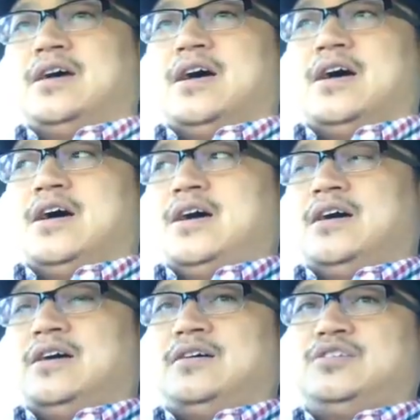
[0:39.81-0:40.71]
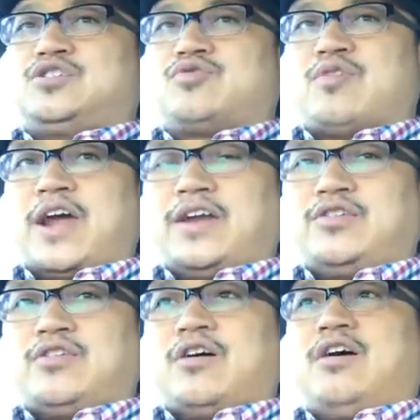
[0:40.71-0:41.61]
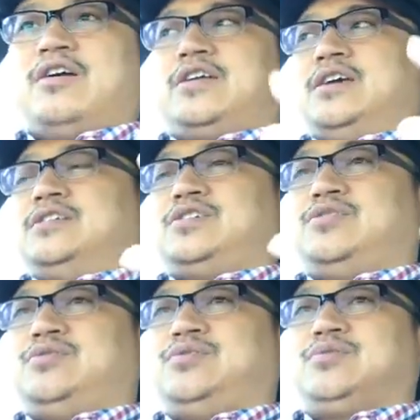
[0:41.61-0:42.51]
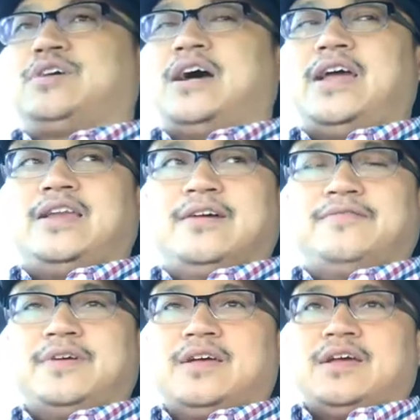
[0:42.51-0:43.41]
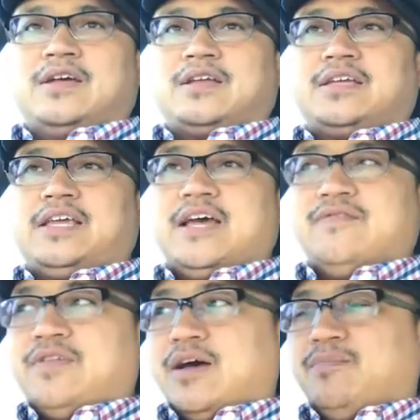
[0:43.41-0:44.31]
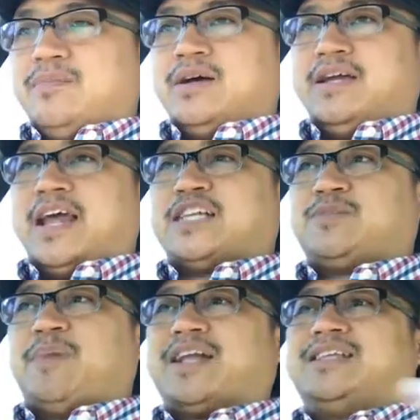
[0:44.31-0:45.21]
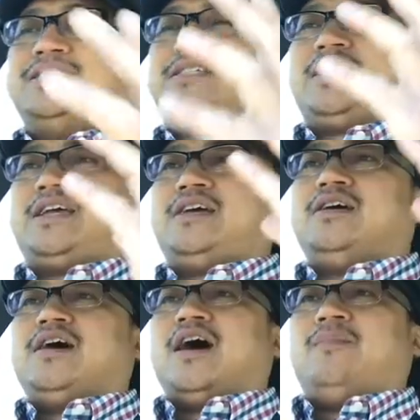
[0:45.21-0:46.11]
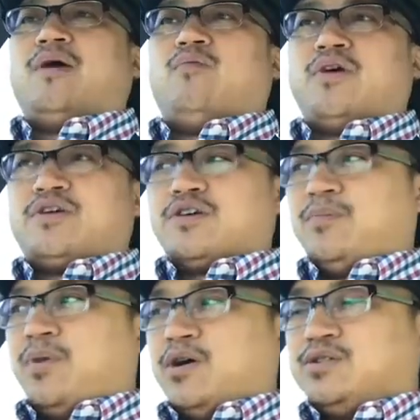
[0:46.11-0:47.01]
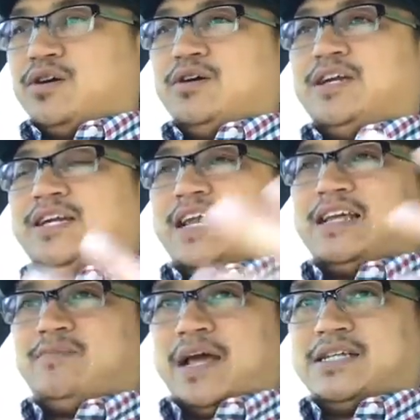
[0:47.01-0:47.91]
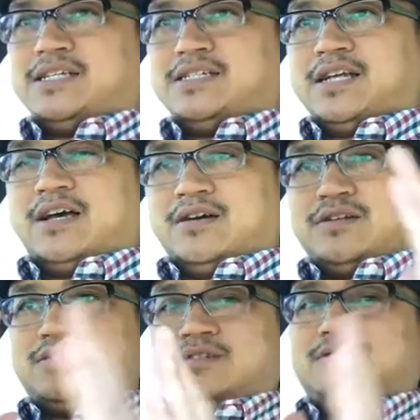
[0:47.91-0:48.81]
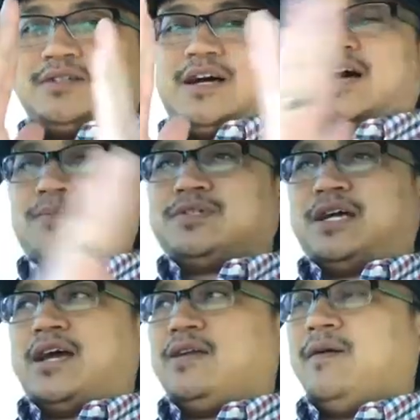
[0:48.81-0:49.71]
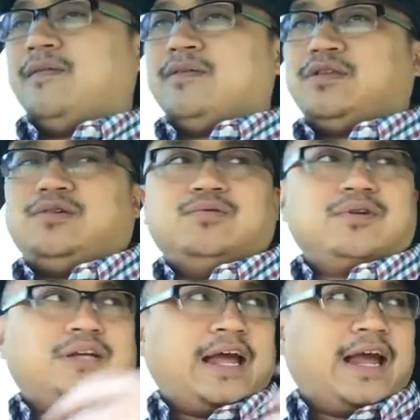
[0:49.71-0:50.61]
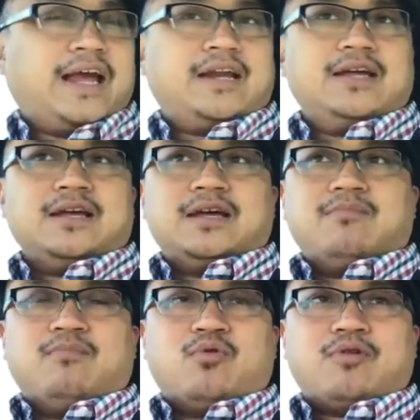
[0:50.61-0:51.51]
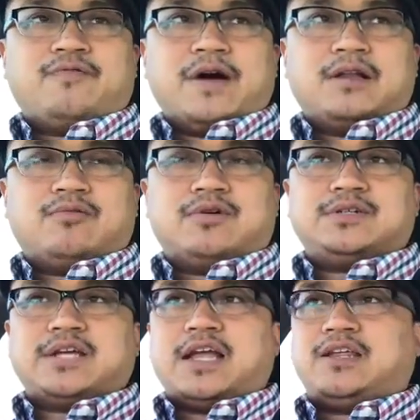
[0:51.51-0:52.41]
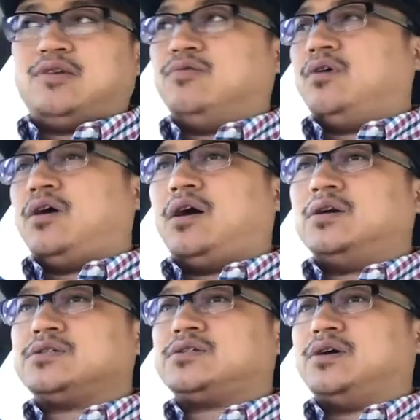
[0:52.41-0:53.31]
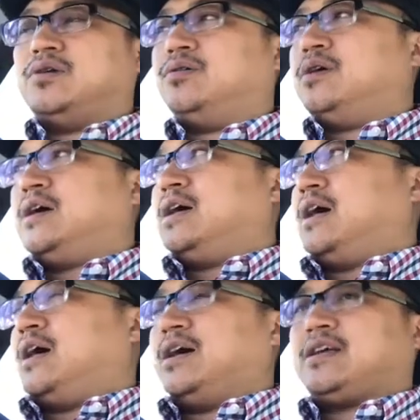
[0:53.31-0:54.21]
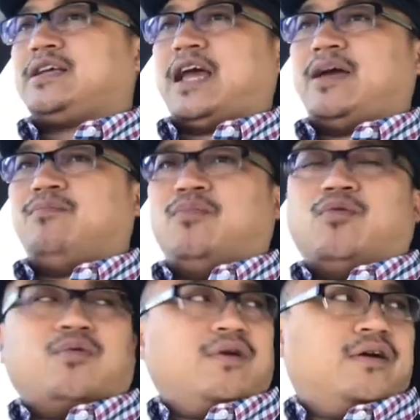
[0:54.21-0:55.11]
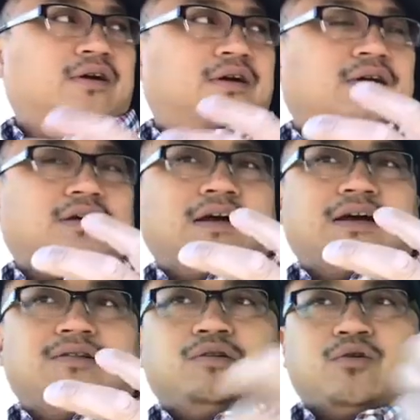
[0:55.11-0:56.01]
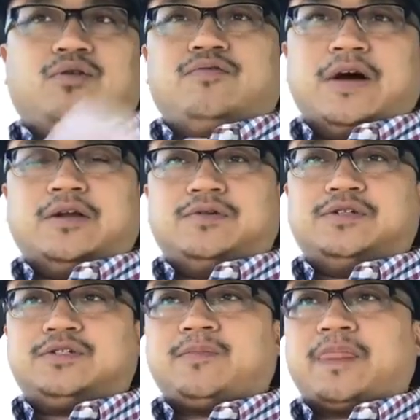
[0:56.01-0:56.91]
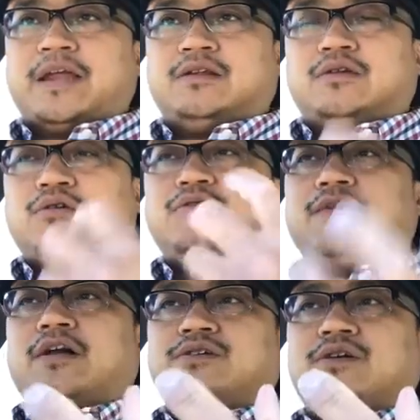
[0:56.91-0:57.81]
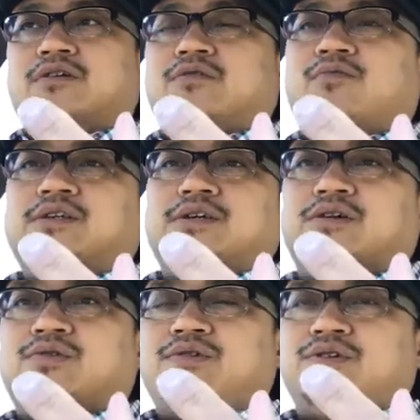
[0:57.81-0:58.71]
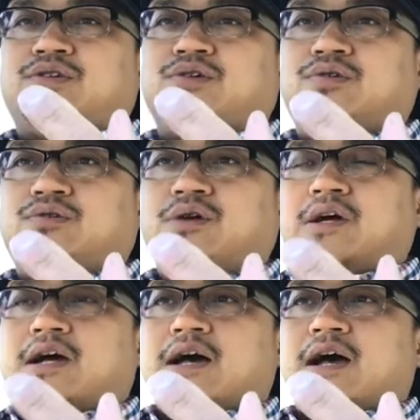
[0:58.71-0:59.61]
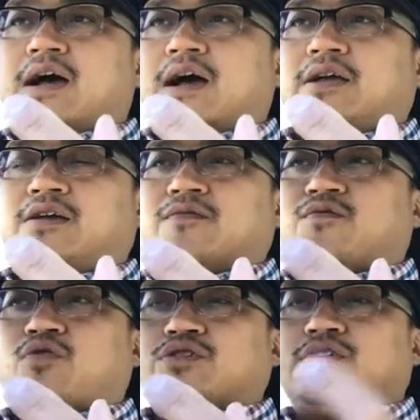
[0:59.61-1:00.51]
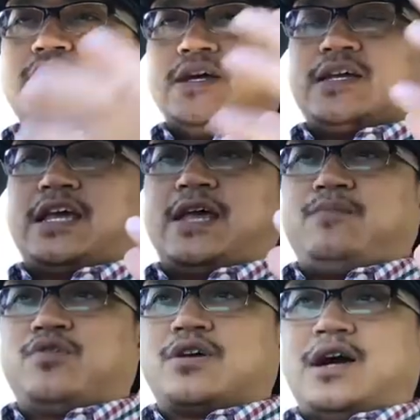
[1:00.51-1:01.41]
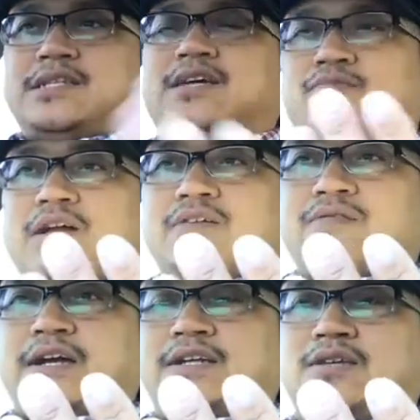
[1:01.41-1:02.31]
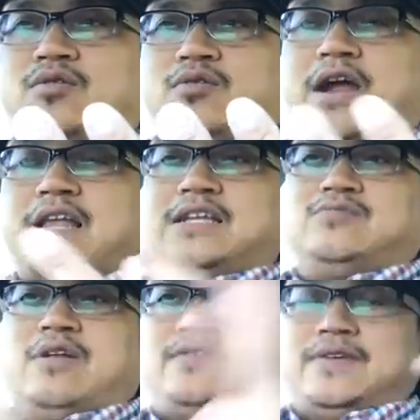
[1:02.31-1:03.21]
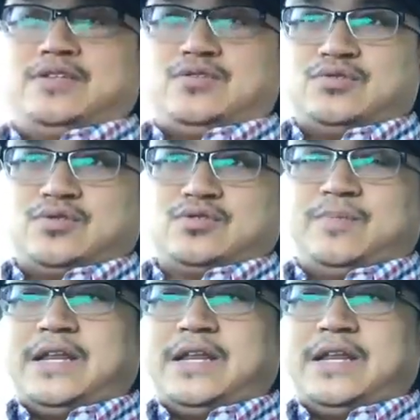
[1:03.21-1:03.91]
uh, train your audience, you, you kind of give them an expectancy about what you're going to post on a daily basis at a certain time slot, you will gain more followers and you will also uh, gain more uh, loyal followers. And the loyal followers are the ones that are going to, uh, you know, of course, keep your content relevant, or at least relevant to social